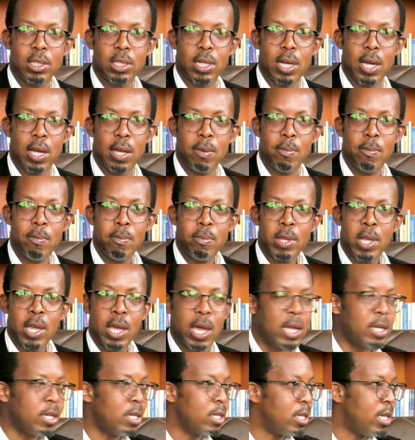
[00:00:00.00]
time,
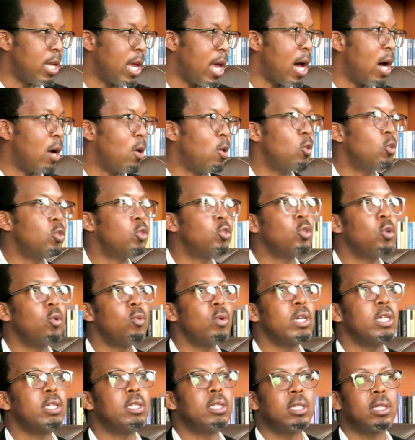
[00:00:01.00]
and they are also
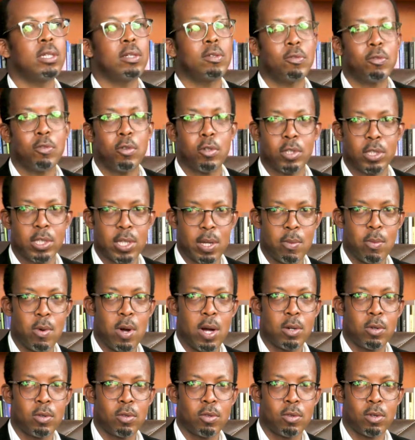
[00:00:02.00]
waiting for
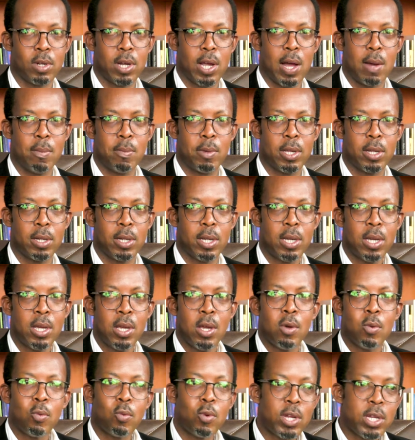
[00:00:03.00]
someone to come in.
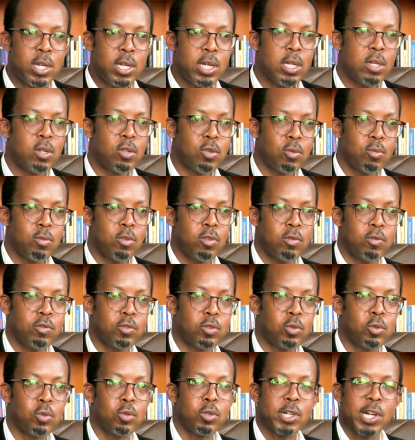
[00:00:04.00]
Mm-hmm. We need to
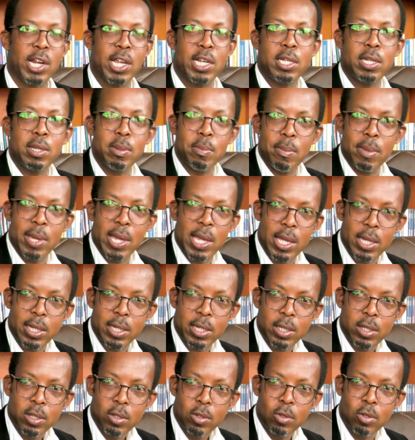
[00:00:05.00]
move to
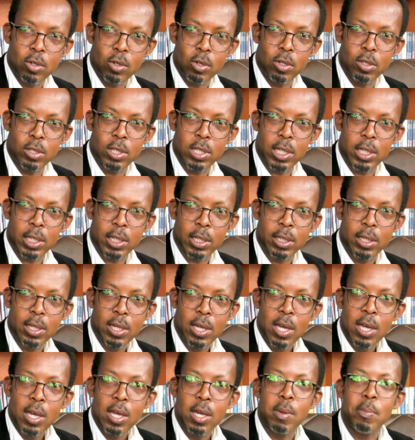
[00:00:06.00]
ready-made clothing.
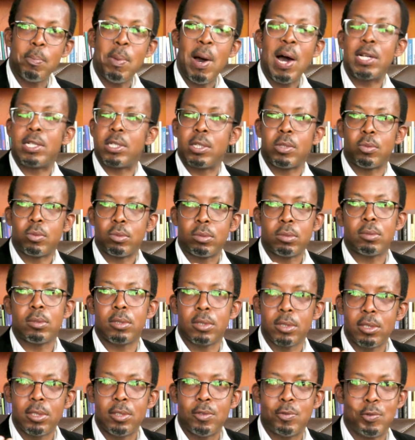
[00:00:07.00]
Mm-hmm. Mm-hmm. But
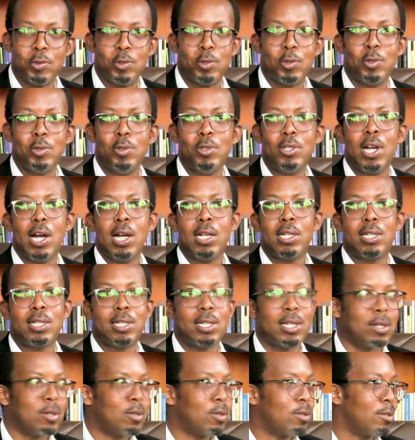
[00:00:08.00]
if you look at
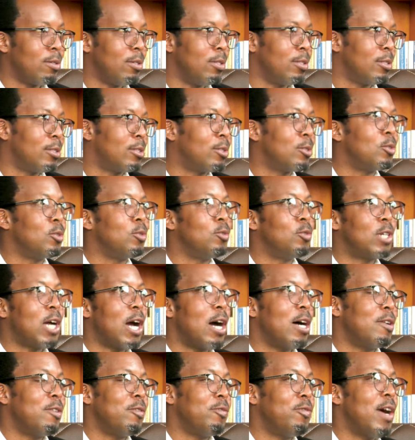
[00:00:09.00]
the clothes, you
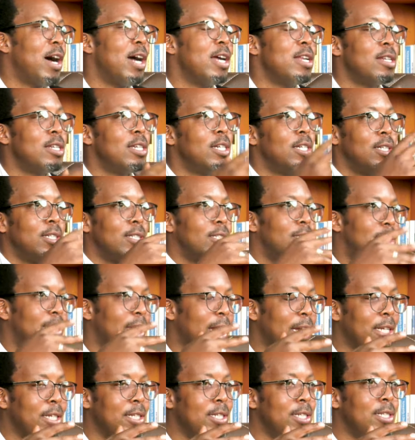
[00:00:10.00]
can find
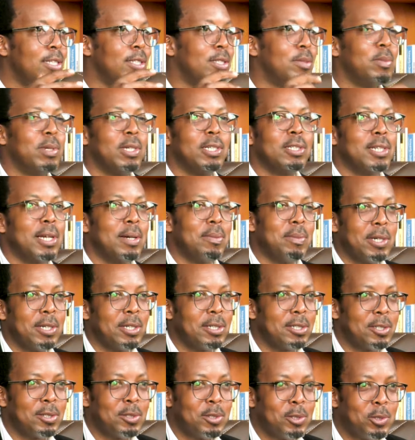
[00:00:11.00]
Chinese
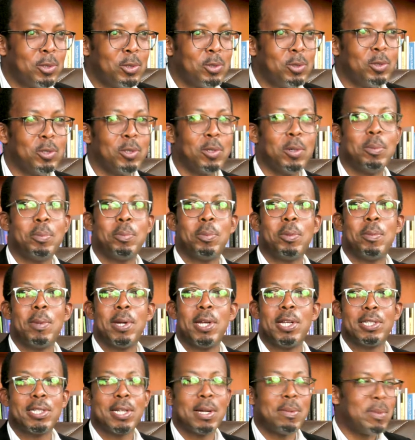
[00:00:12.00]
measurement, Europe
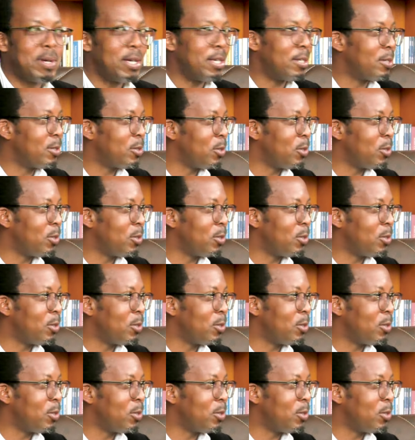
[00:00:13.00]
measurement,